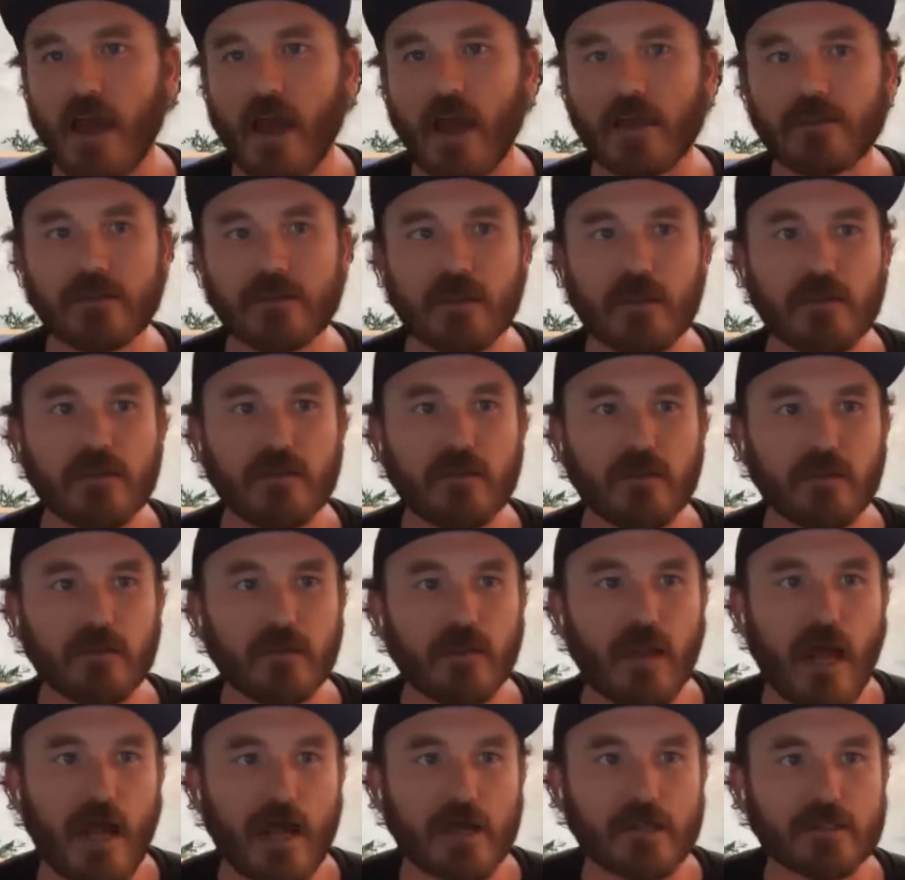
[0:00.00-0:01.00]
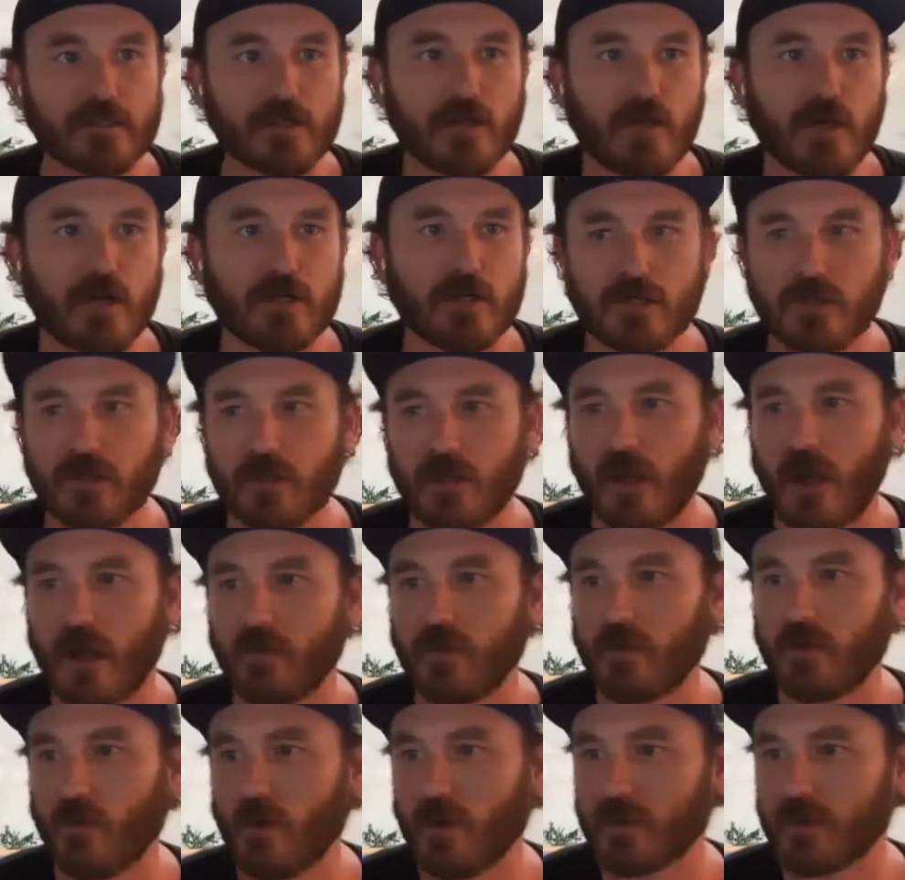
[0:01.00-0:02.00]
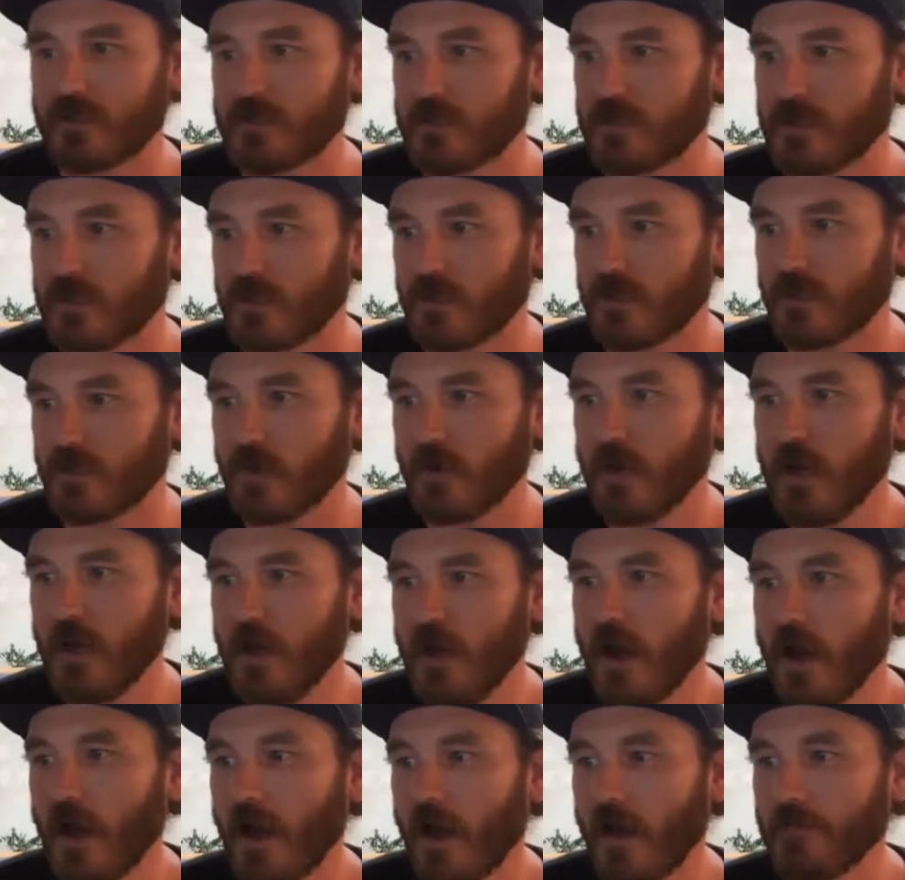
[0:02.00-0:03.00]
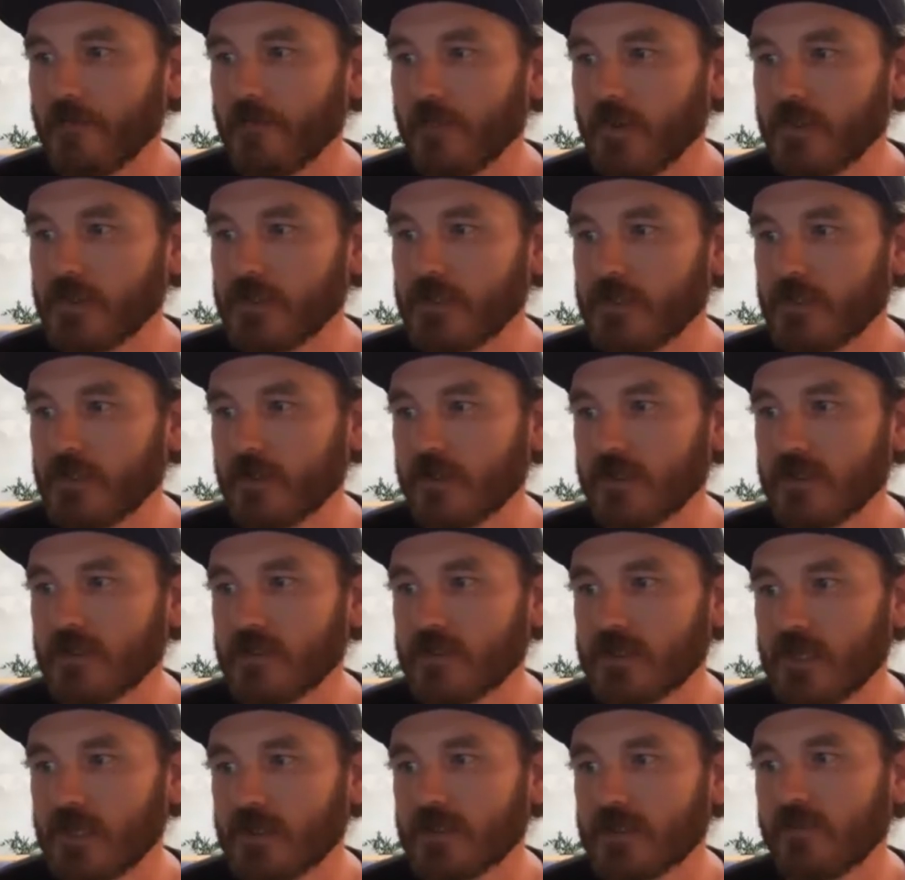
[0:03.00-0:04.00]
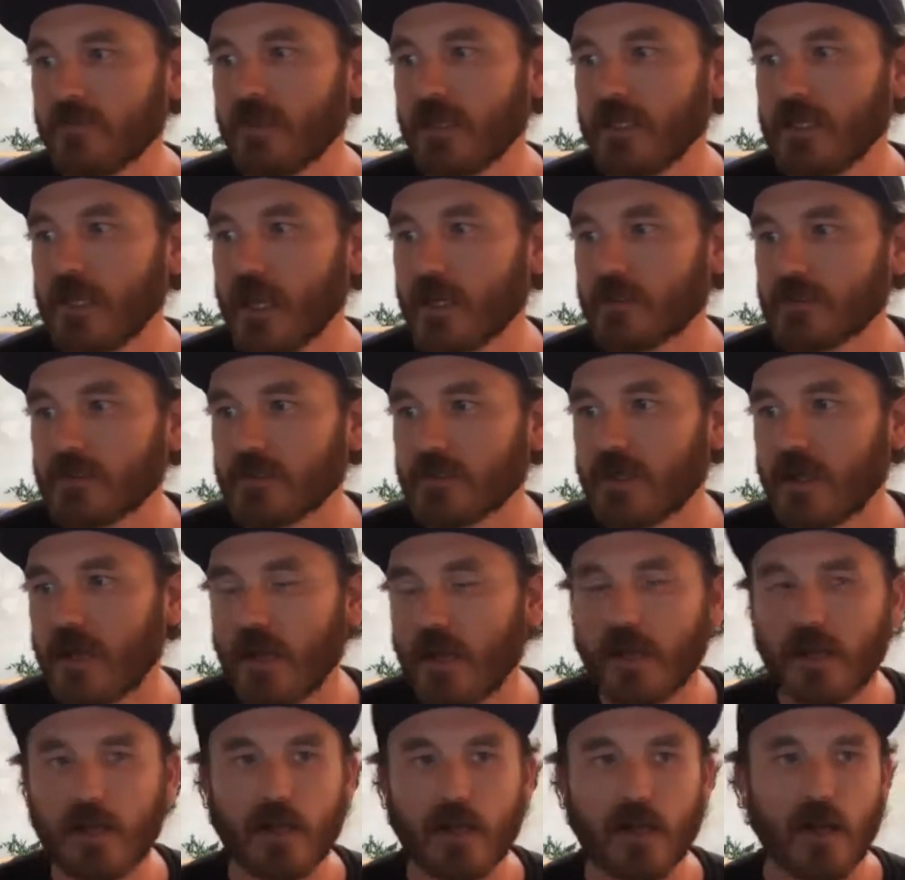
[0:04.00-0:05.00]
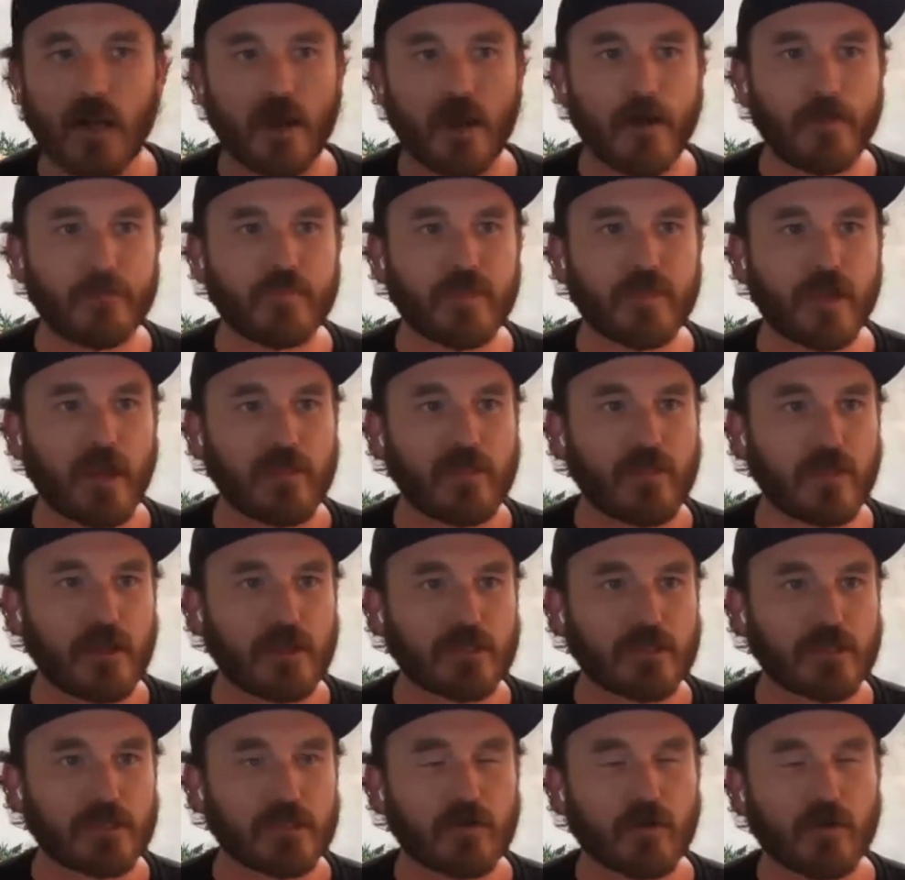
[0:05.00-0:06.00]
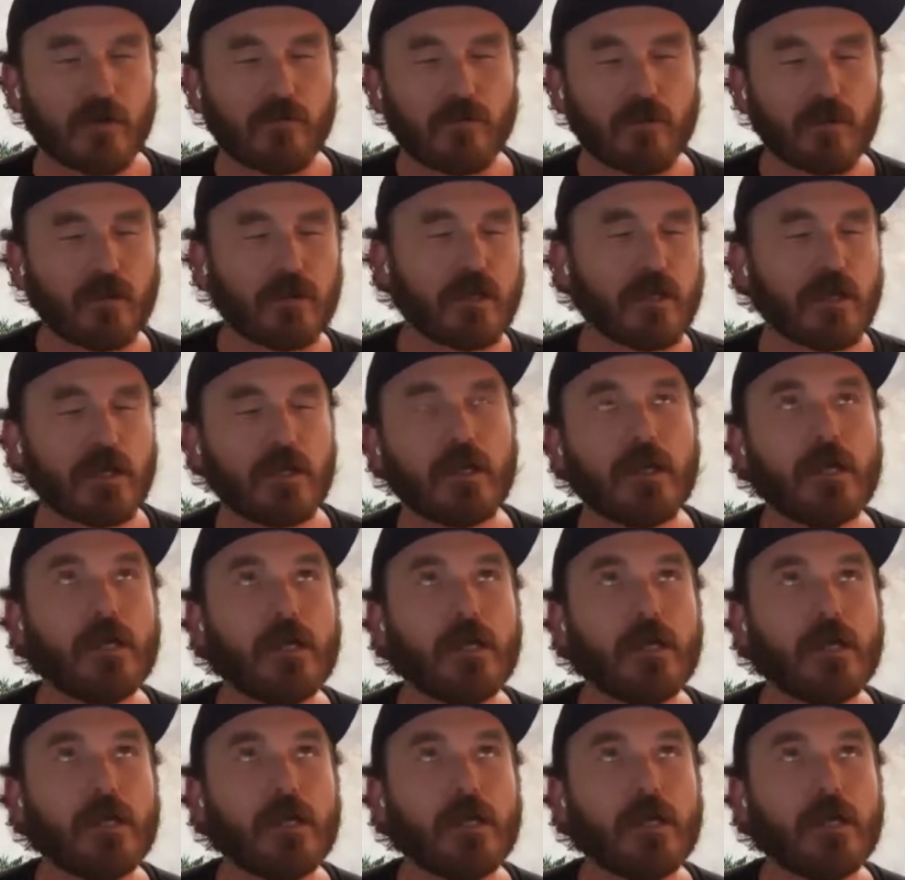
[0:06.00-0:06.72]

I think the last question that I would want to put to you is, you said something yesterday that I think just sort of really